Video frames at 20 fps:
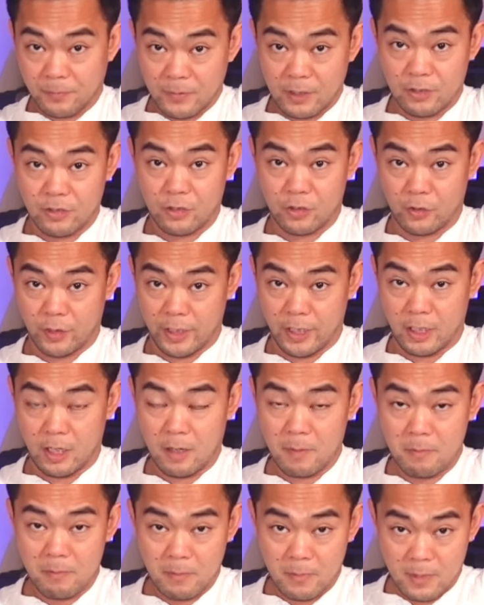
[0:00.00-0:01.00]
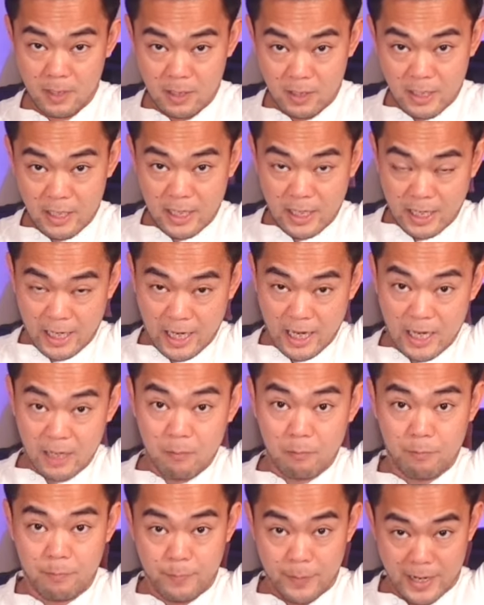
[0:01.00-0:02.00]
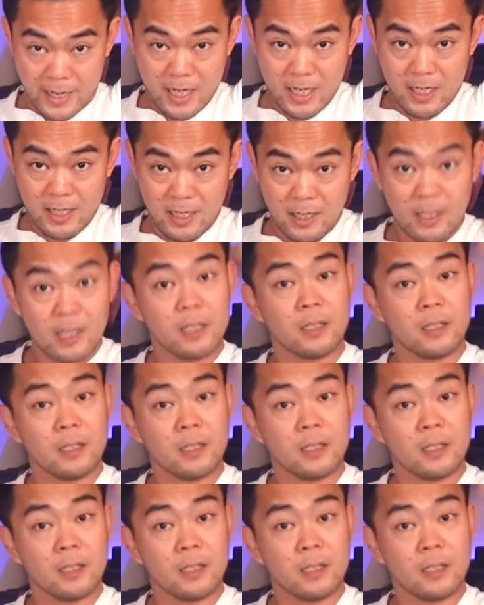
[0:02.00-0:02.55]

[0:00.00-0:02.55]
straight up, and bend,